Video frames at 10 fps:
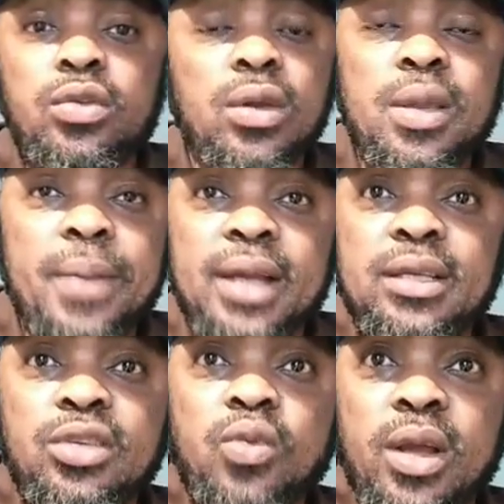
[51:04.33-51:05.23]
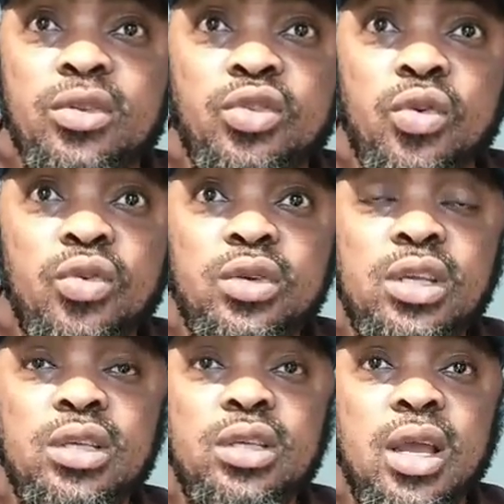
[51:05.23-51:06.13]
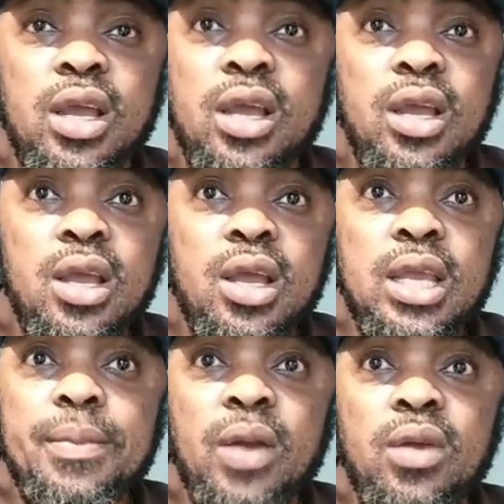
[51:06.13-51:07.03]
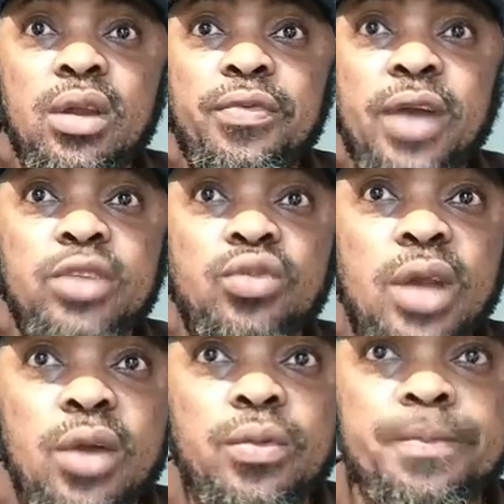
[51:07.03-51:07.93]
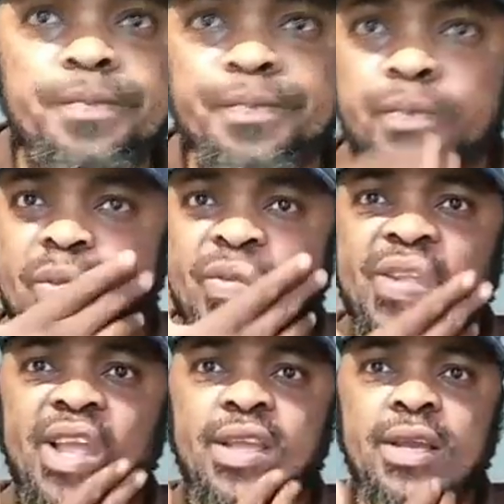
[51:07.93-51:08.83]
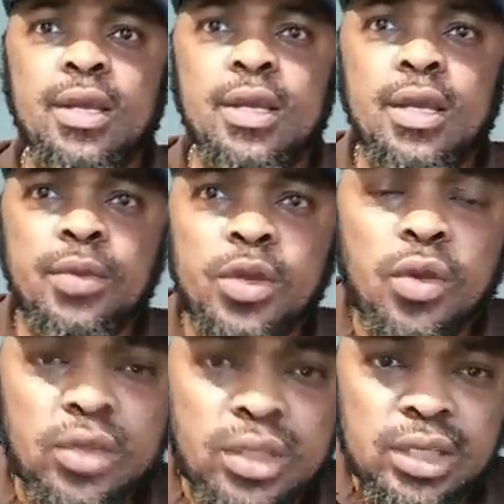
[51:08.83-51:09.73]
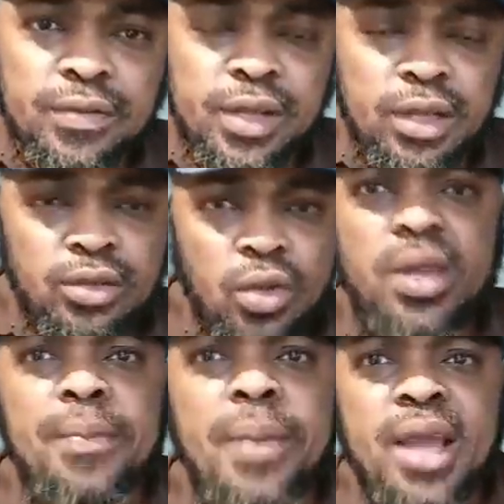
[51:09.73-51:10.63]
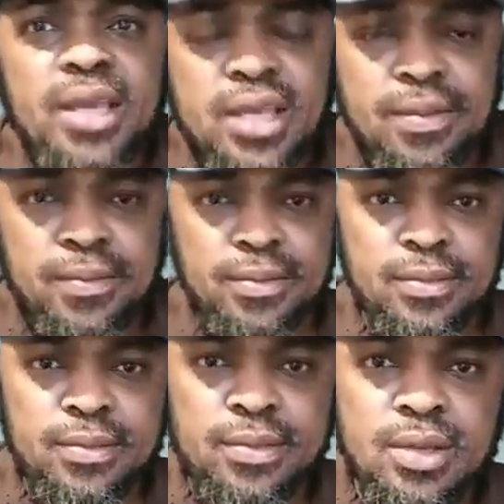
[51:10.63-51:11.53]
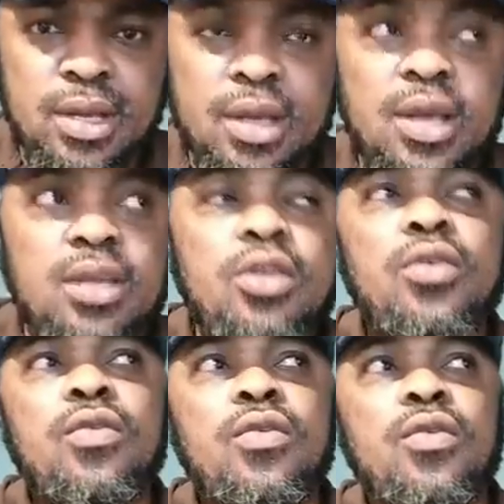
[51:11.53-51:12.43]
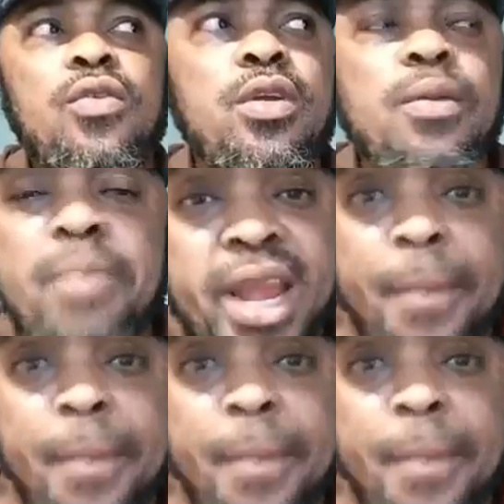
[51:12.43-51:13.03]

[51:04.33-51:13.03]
talk about this one, so this Emmanuel Ifeajuna. Because if they talk about him, you know, many